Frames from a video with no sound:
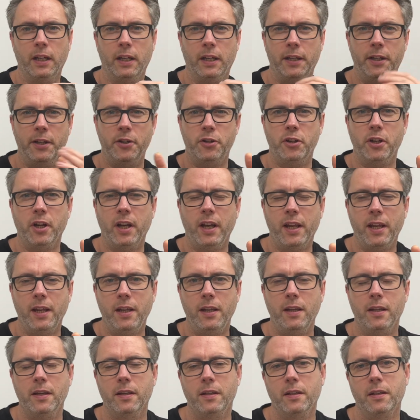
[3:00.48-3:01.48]

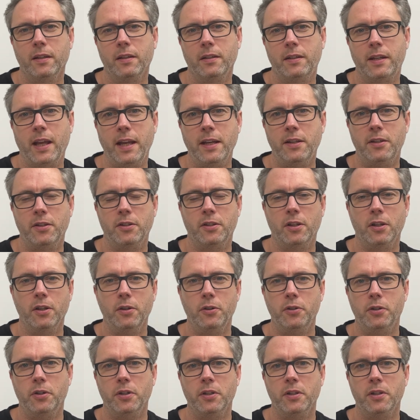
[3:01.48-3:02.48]
Additionally, data
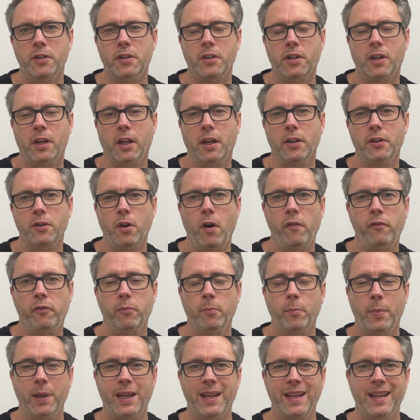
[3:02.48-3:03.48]
solutions can often
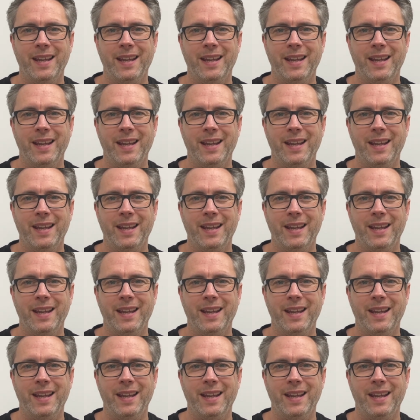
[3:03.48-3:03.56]
be